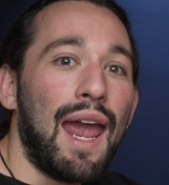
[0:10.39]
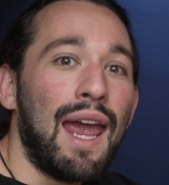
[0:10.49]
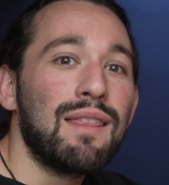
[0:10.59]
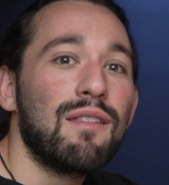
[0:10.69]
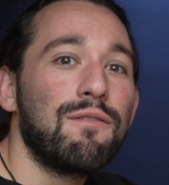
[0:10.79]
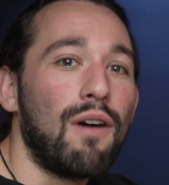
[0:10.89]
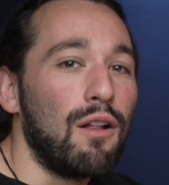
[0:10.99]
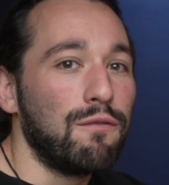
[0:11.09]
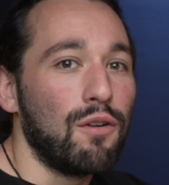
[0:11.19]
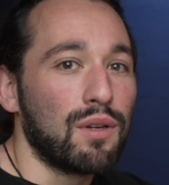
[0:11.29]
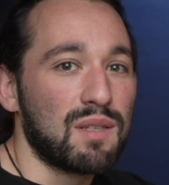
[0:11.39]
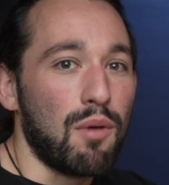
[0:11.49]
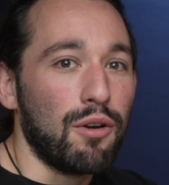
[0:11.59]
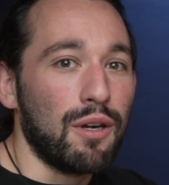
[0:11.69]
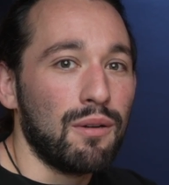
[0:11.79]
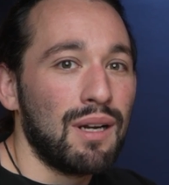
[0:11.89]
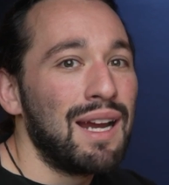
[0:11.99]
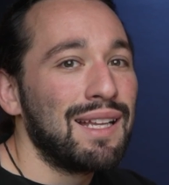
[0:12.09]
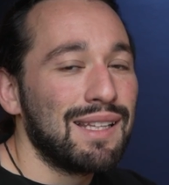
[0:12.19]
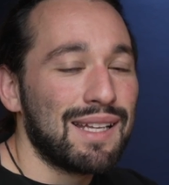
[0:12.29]
and the follow focus motor.
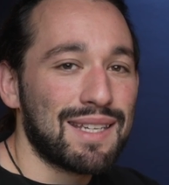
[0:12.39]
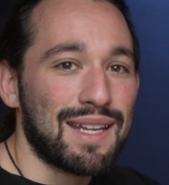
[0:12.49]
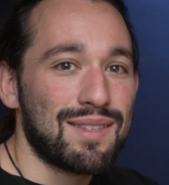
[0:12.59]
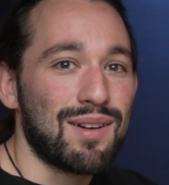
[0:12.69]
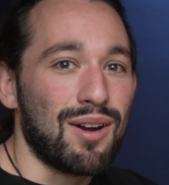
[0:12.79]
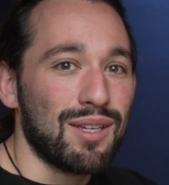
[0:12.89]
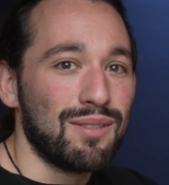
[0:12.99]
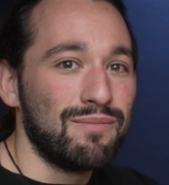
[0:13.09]
Let's get started.